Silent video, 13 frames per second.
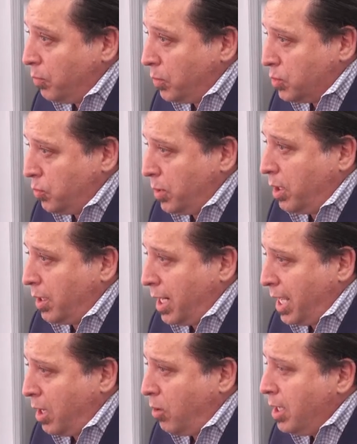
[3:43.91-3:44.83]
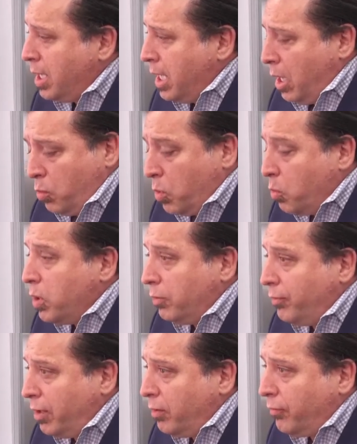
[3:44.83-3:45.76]
which we are now.
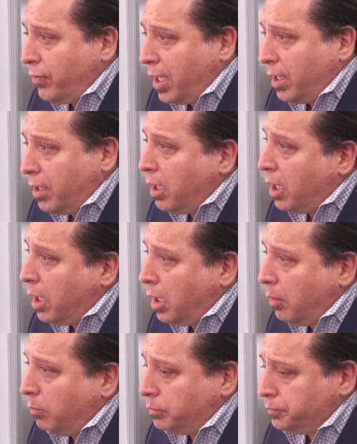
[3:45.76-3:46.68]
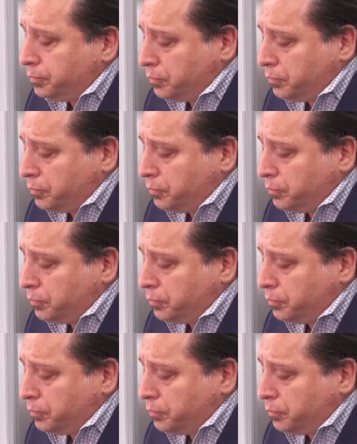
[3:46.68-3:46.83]
We'll verify um,